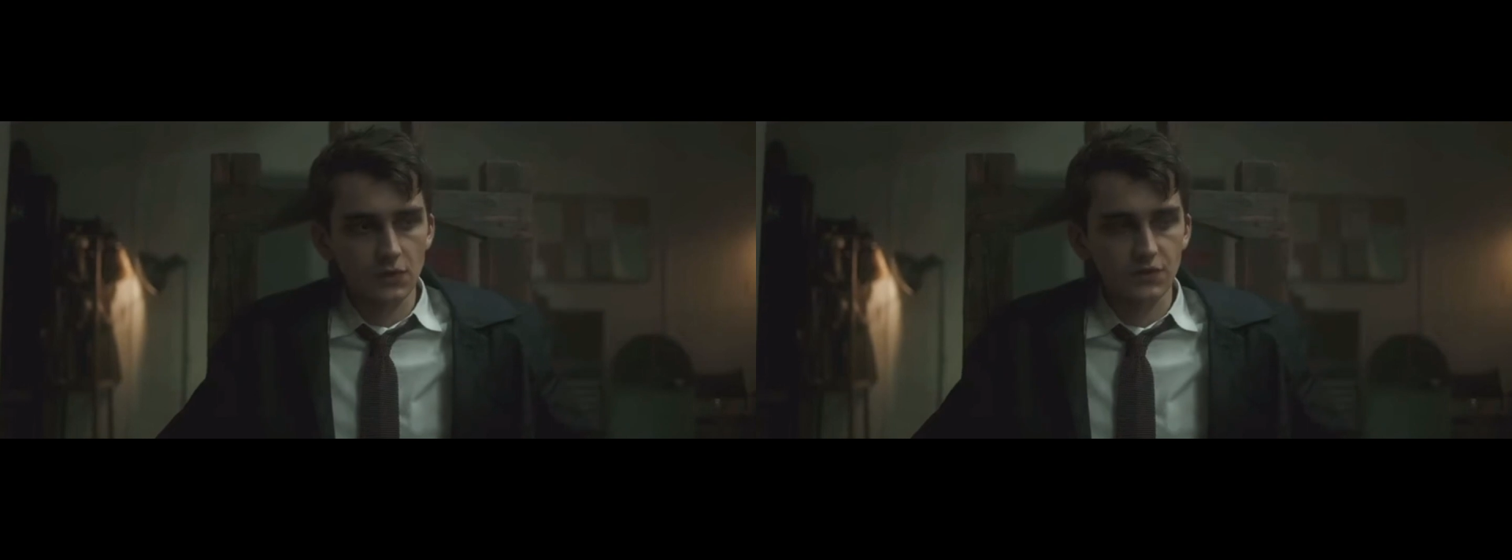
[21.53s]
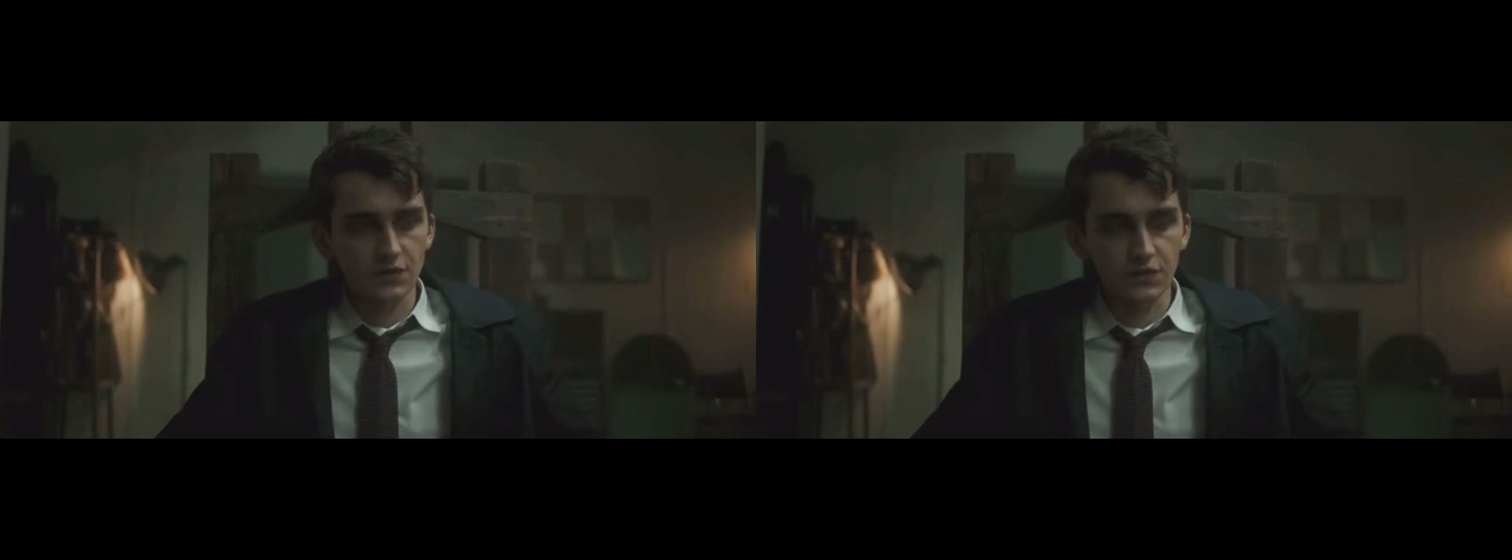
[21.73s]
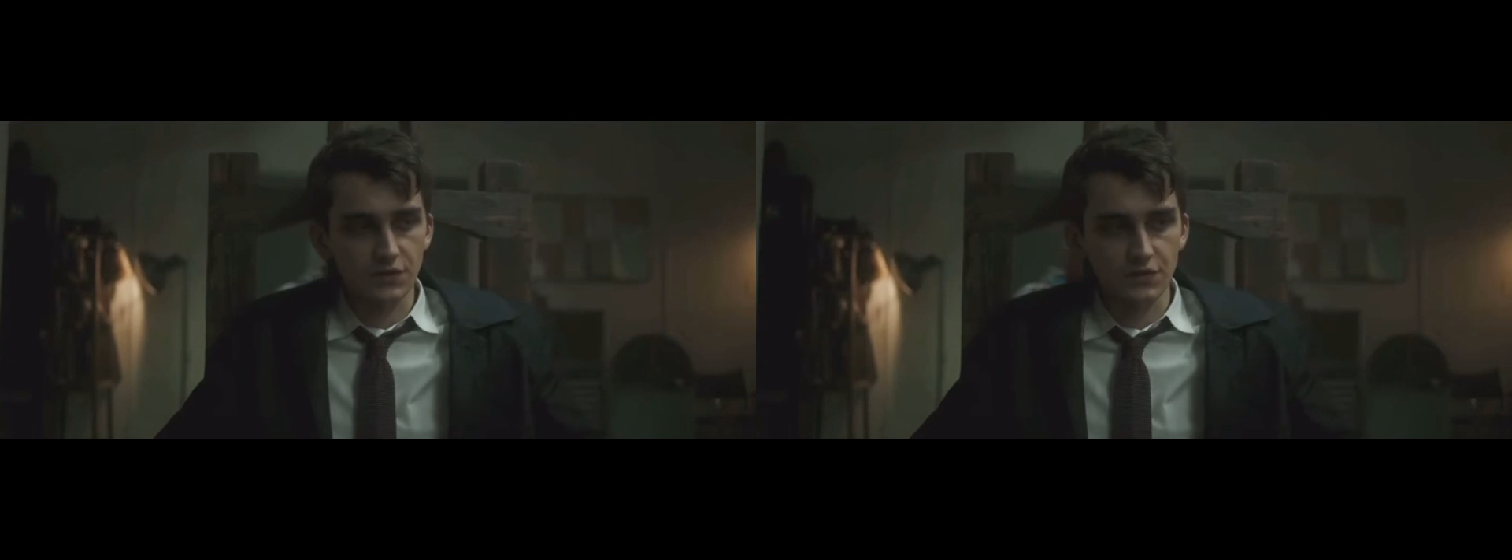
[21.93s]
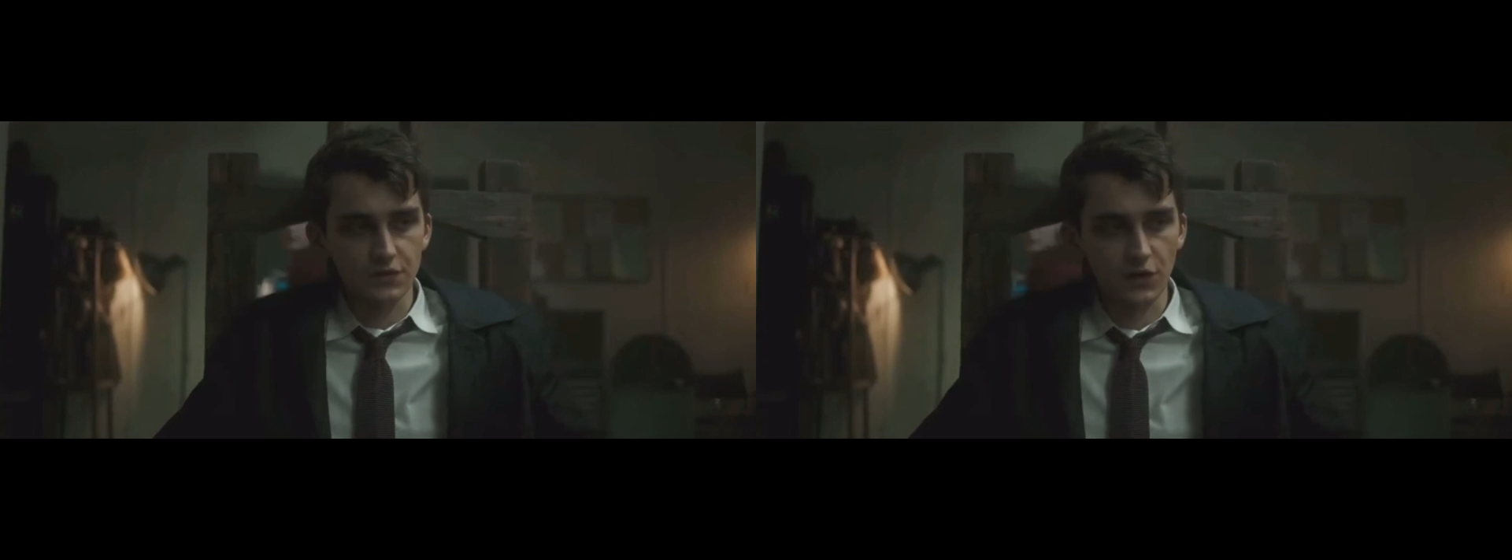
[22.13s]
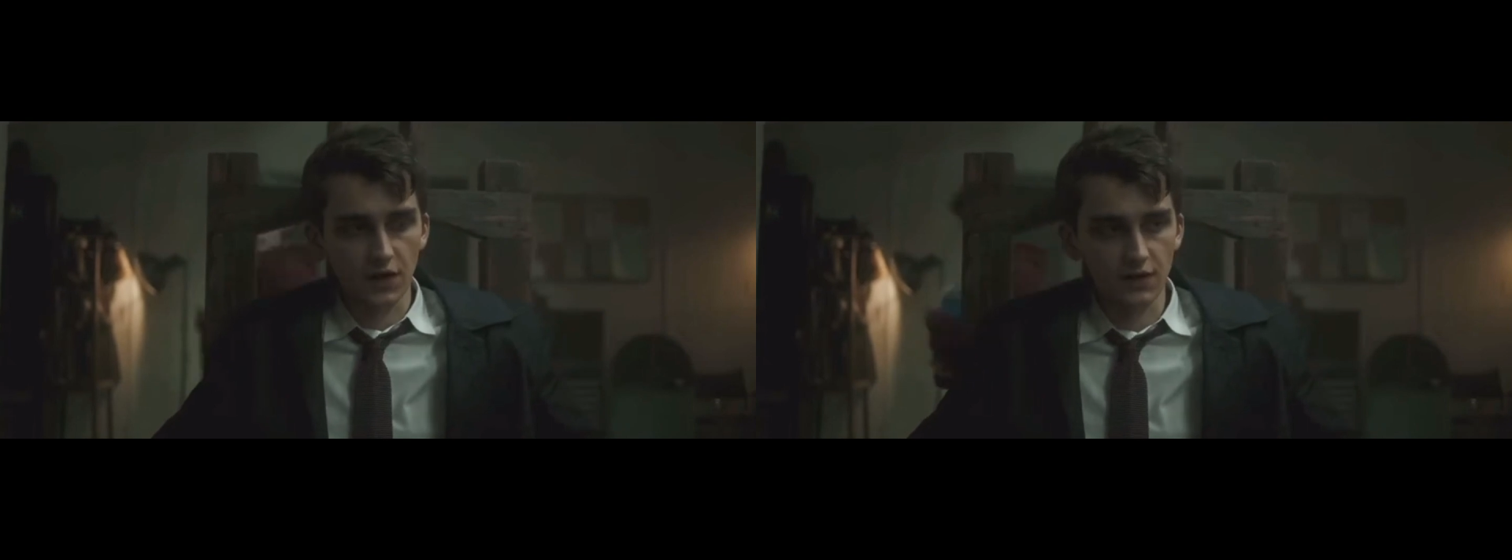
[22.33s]
She's just a
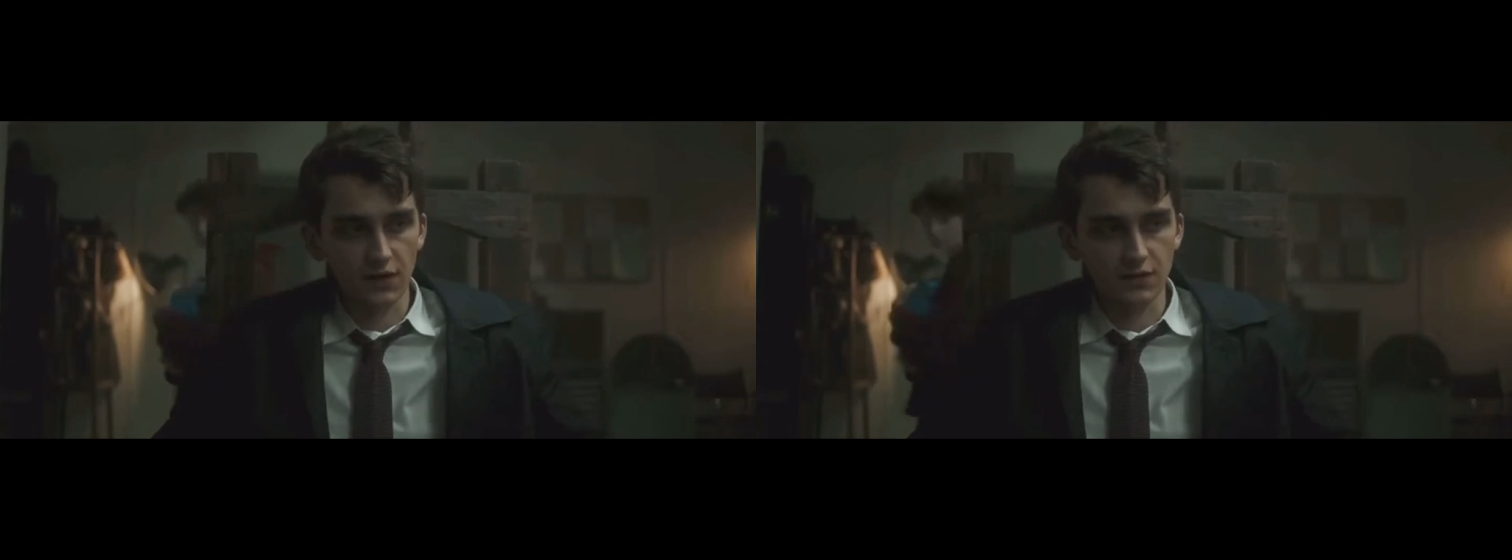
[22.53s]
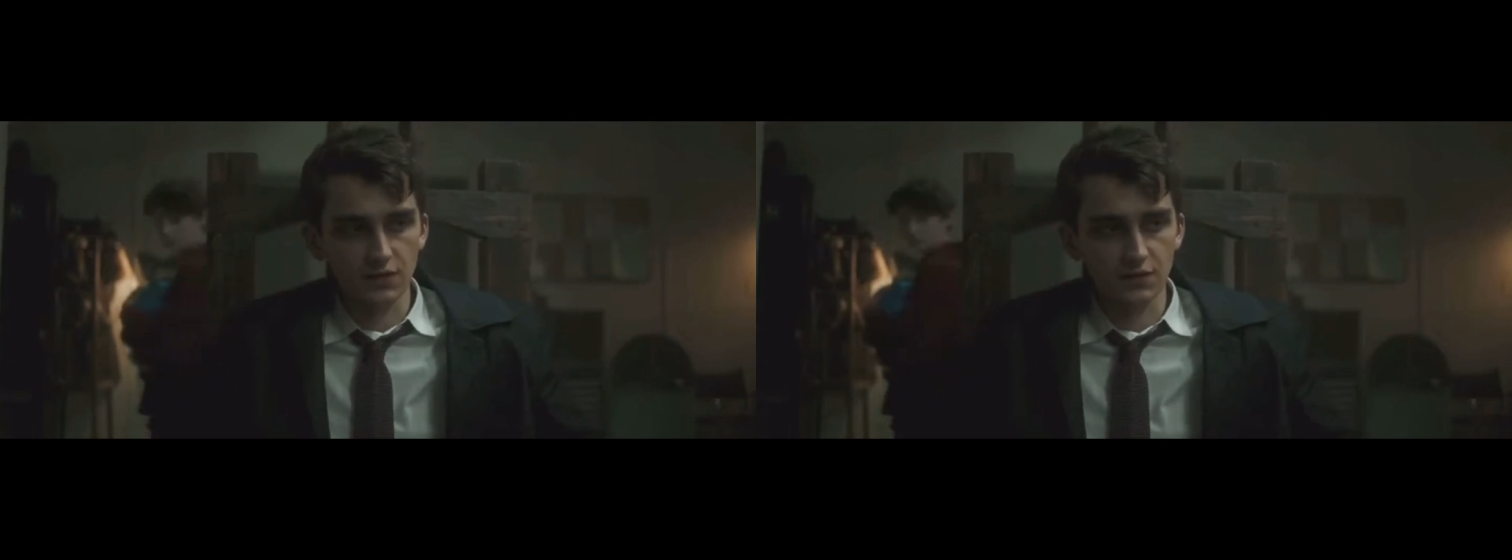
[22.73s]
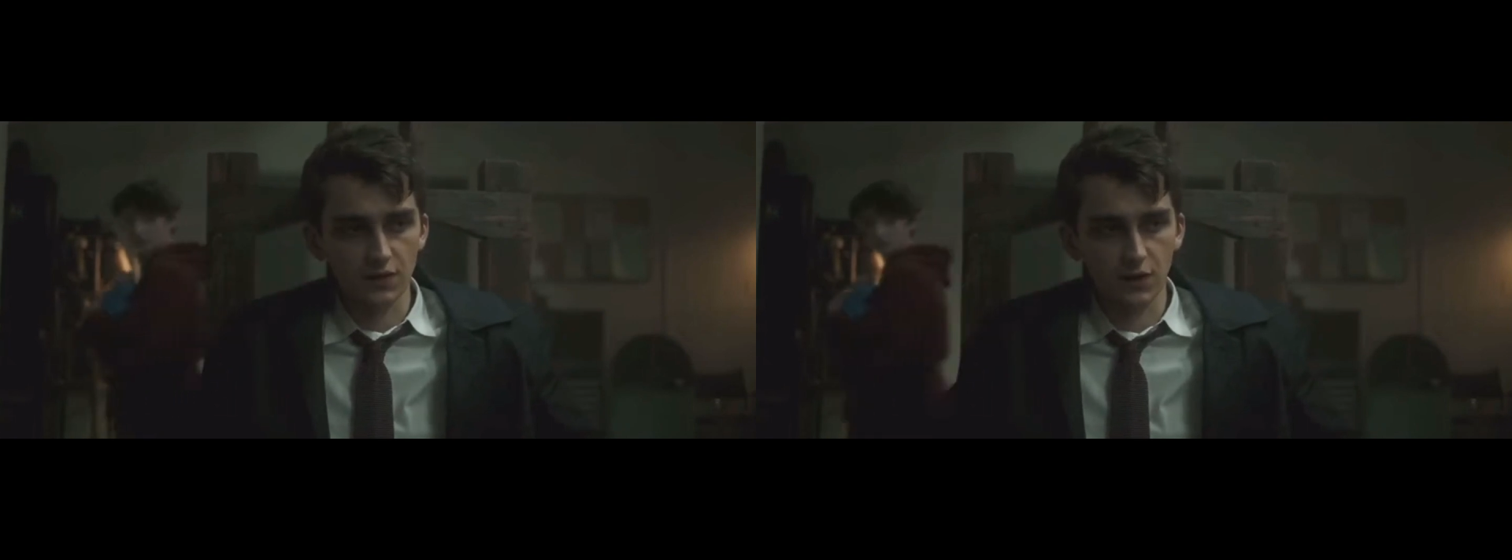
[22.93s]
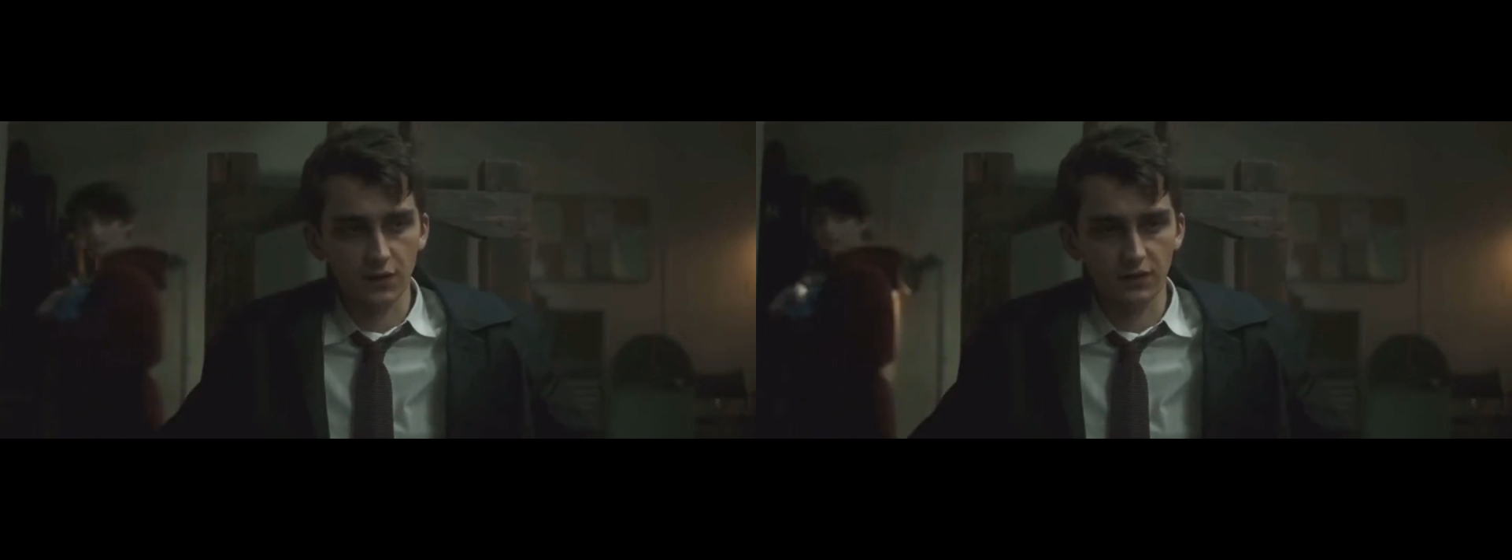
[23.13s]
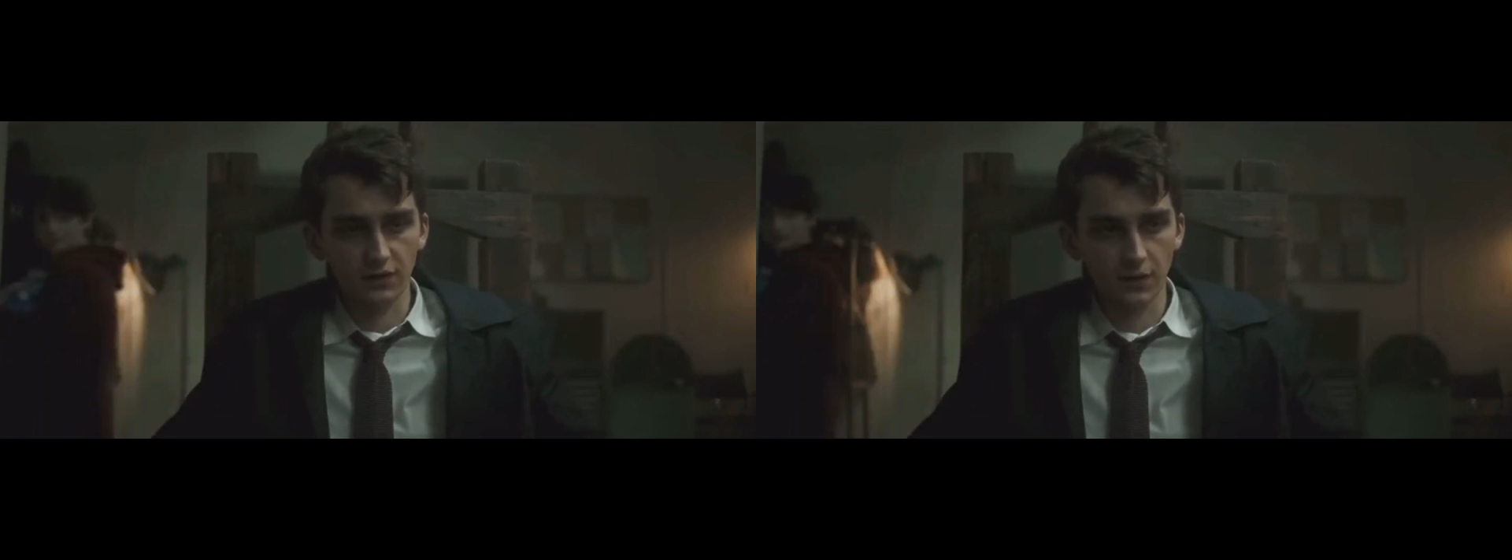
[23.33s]
trainee. She doesn't know
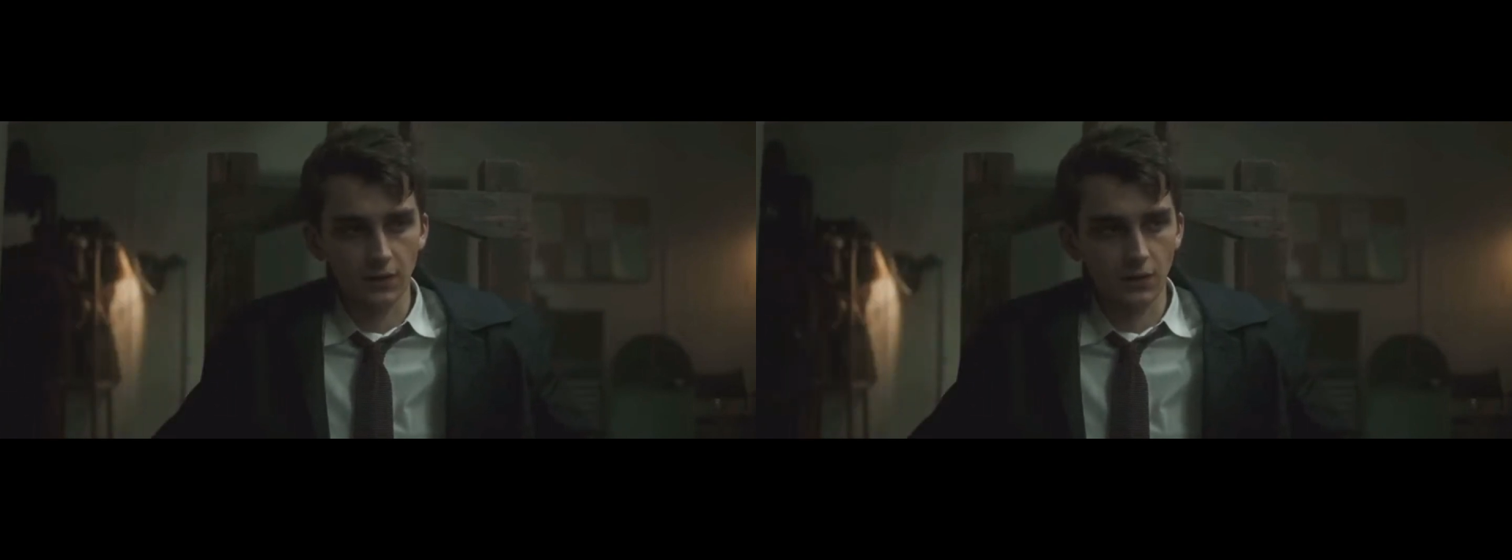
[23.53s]
anything.